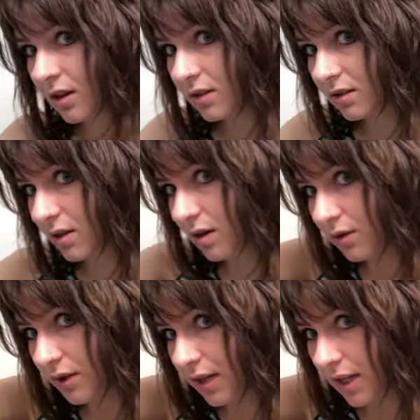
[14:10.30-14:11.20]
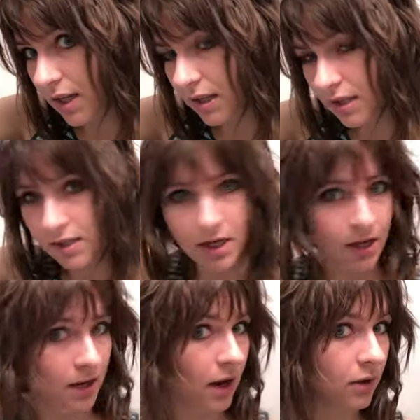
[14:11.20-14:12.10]
So looking at this side
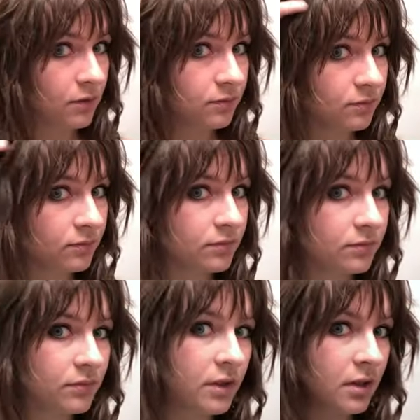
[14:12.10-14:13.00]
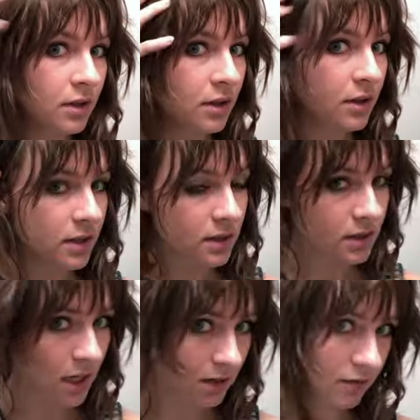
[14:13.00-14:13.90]
now, this is
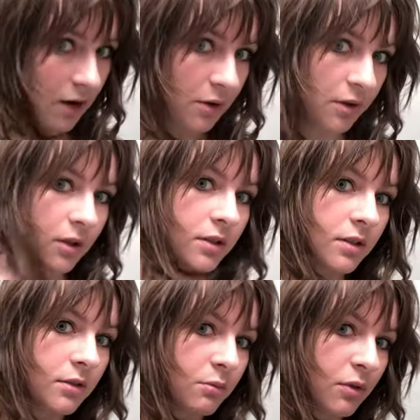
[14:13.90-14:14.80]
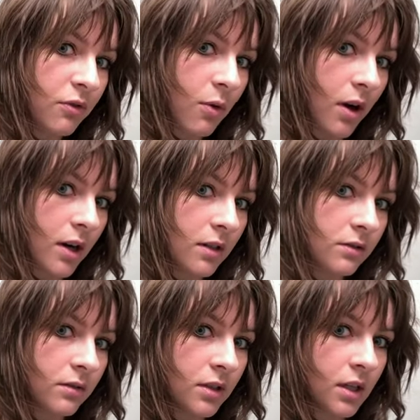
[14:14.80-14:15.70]
kind of how it looked before.
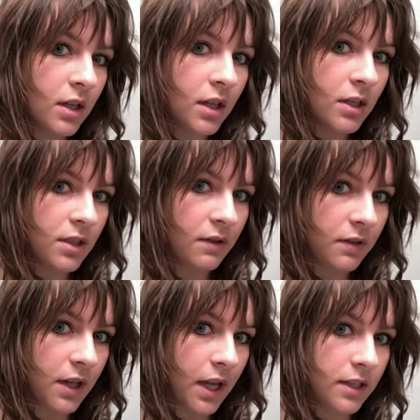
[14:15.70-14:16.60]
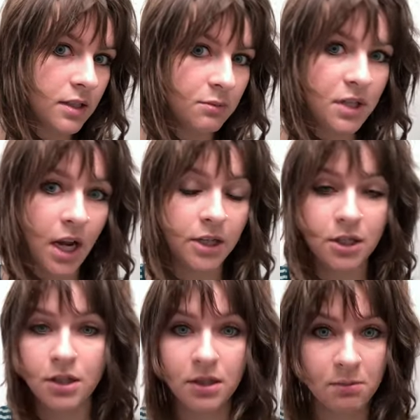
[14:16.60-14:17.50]
Definitely has some
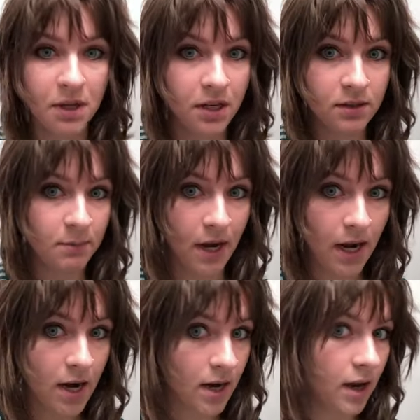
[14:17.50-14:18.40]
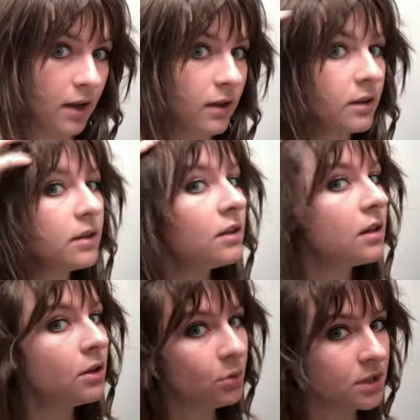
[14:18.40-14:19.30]
texture just because of my haircut,
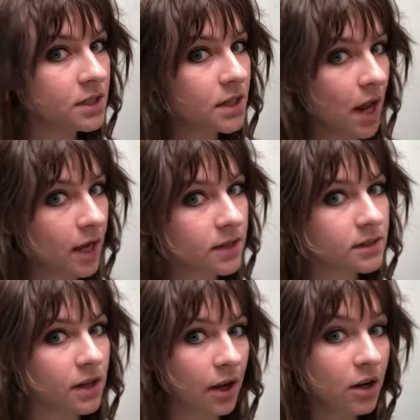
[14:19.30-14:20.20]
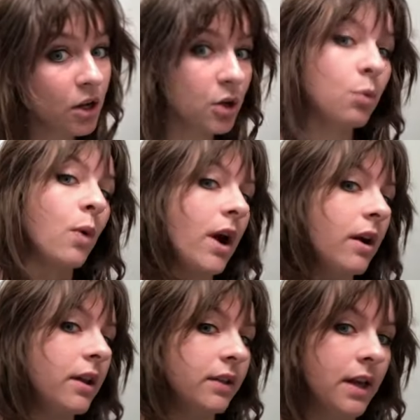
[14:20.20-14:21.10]
which is nice. I could wear
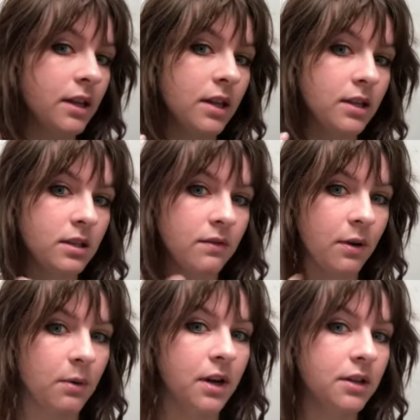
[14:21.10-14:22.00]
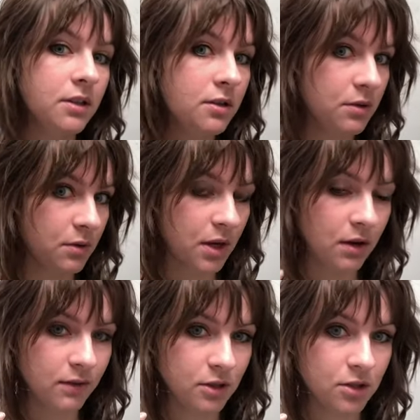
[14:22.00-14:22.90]
it like this if I wanted to do kind
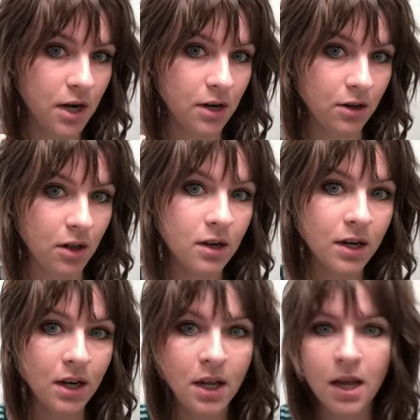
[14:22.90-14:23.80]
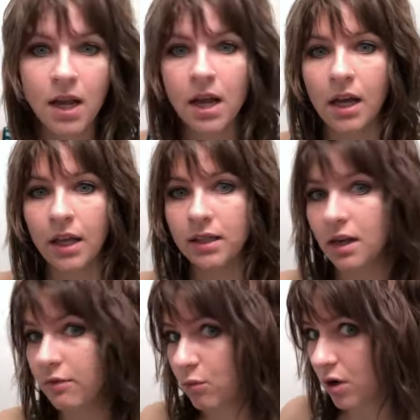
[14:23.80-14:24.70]
of a straighter look. I like to
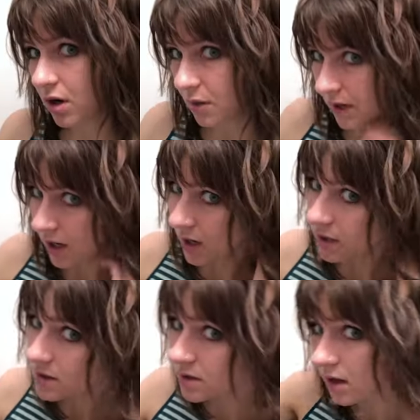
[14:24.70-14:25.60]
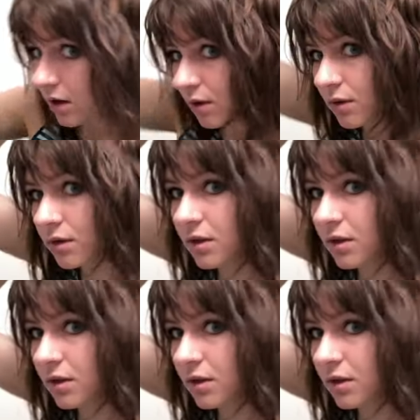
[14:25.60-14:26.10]
have more going on, so